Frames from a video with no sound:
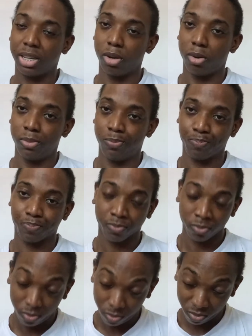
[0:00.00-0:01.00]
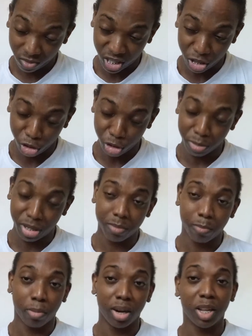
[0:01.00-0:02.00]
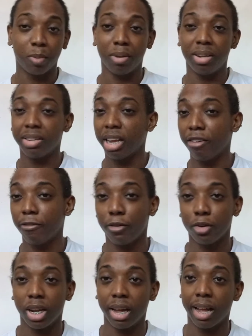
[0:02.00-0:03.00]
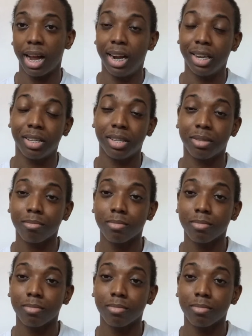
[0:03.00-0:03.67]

So, excuse me, please be safe out there, guys.